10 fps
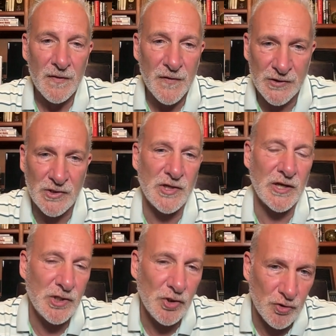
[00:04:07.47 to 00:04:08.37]
This is a
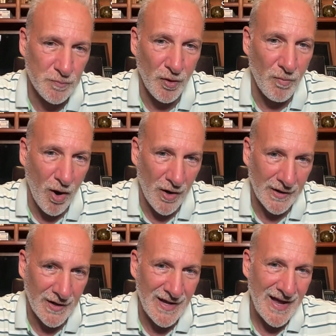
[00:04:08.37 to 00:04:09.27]
huge bull
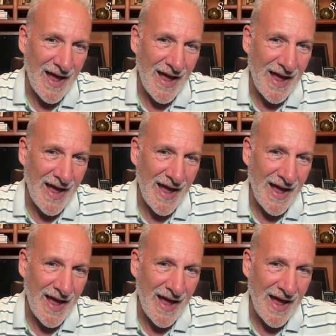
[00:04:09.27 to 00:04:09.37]
market,